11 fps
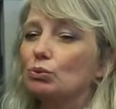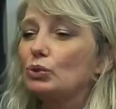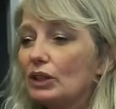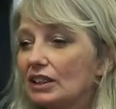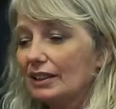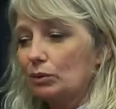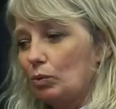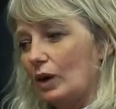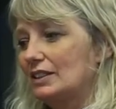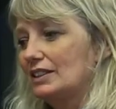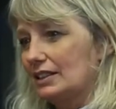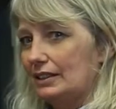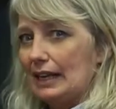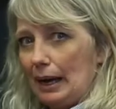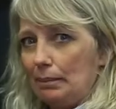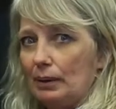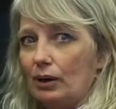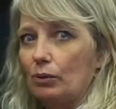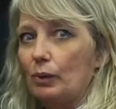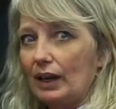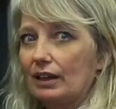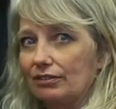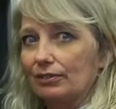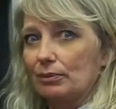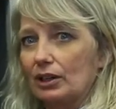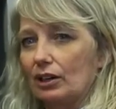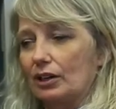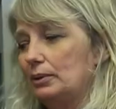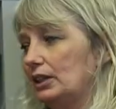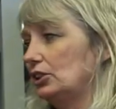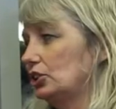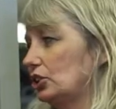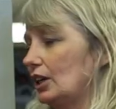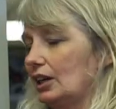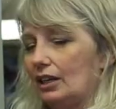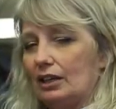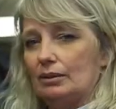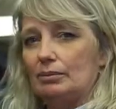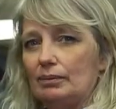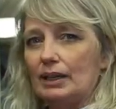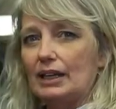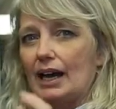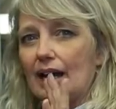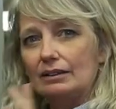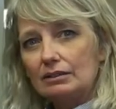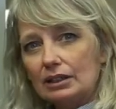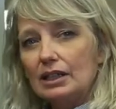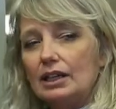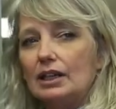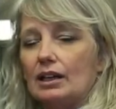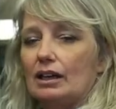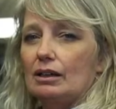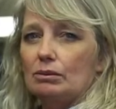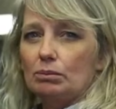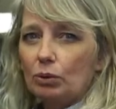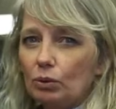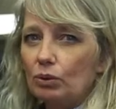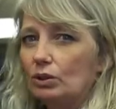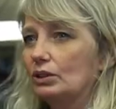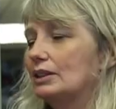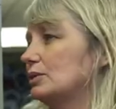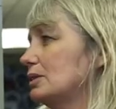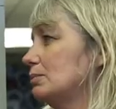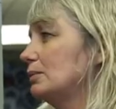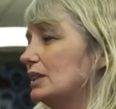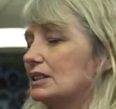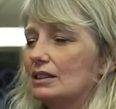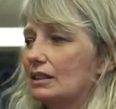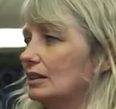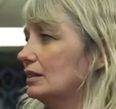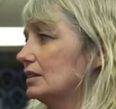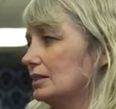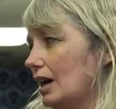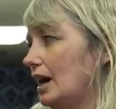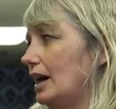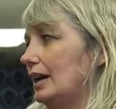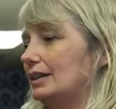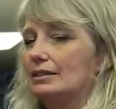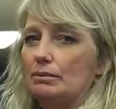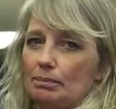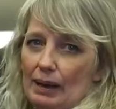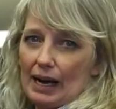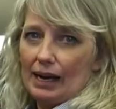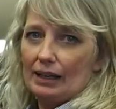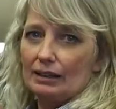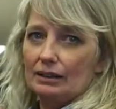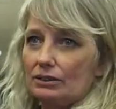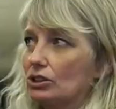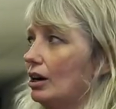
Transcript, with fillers: really one step away from the garbage. Um, it had um, mold It was missing sides and back and